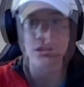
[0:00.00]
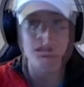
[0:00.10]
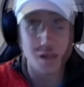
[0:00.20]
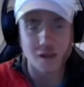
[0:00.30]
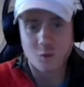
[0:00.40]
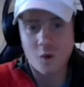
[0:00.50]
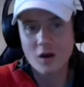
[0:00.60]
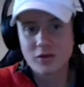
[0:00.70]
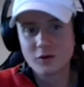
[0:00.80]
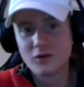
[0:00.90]
Can we kind of
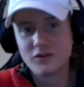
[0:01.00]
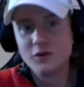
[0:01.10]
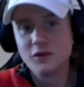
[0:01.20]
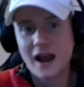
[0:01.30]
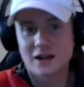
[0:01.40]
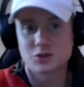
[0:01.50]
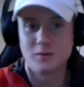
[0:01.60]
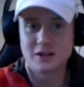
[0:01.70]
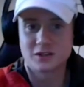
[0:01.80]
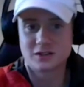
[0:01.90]
walk through a few of the actual
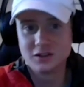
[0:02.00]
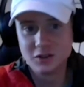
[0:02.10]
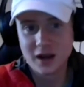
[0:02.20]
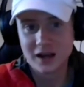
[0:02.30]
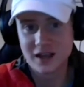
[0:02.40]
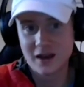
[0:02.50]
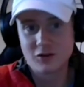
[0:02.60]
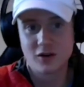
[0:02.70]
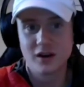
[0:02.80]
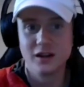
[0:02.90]
metrics that you guys have
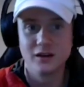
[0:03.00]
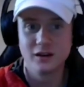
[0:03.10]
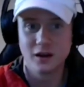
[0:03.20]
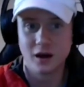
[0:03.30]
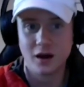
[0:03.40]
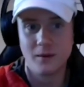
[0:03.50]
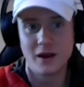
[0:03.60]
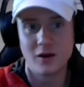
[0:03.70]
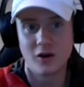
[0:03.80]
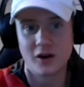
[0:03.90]
created um,
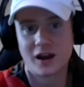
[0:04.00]
at ARK?